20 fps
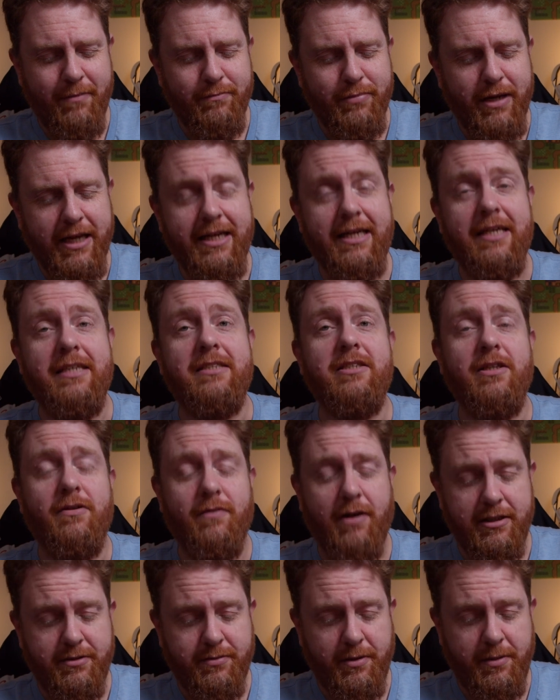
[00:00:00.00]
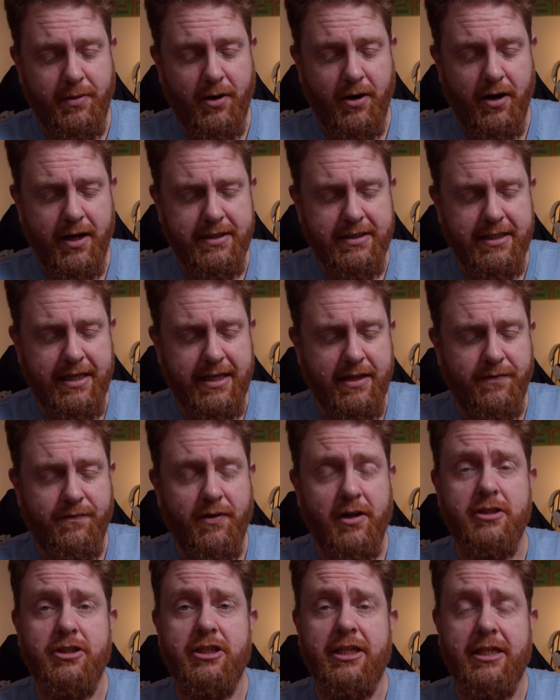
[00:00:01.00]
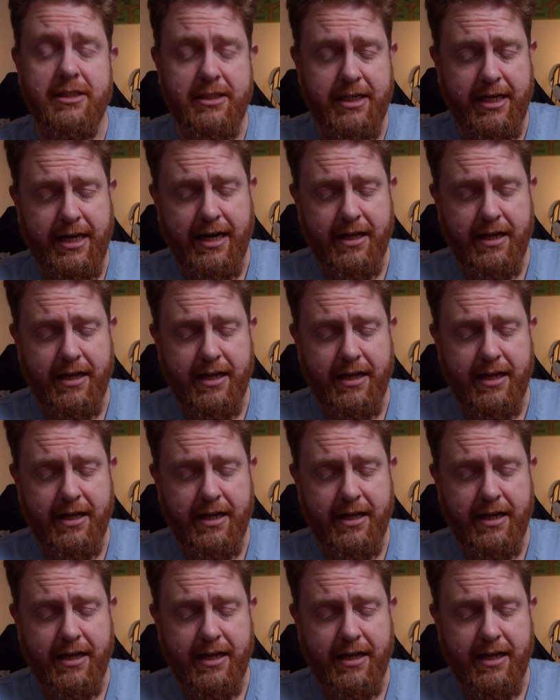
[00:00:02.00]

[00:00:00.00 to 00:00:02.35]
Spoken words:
plugging into the Raspberry Pi to get the functionality